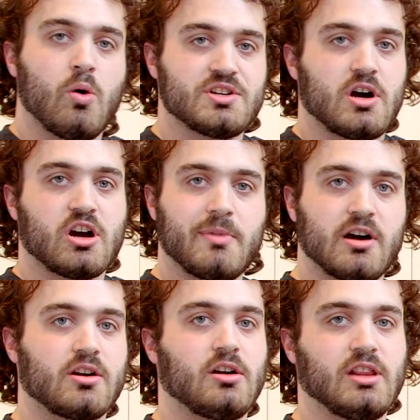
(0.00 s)
we talk
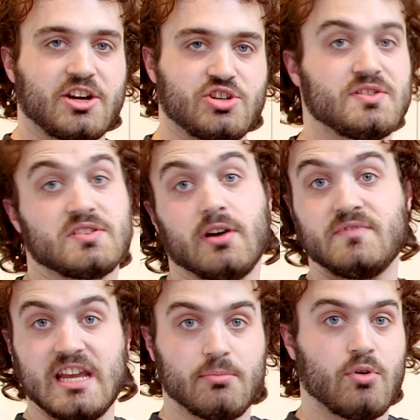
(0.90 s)
about collections of
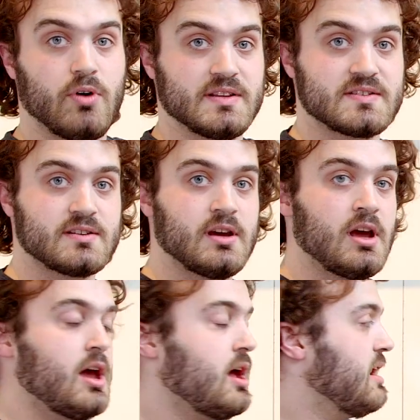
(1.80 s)
data points.
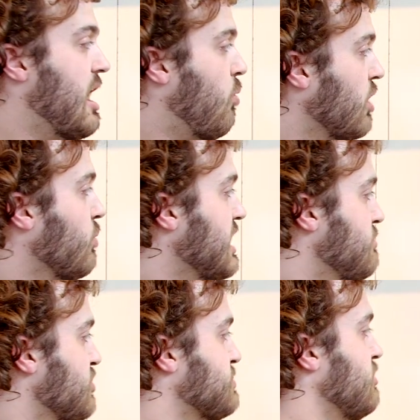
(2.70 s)
Now, one way in
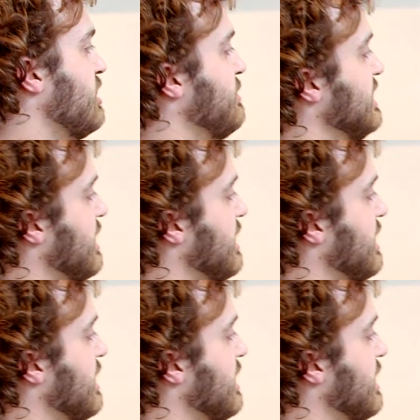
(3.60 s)
most programming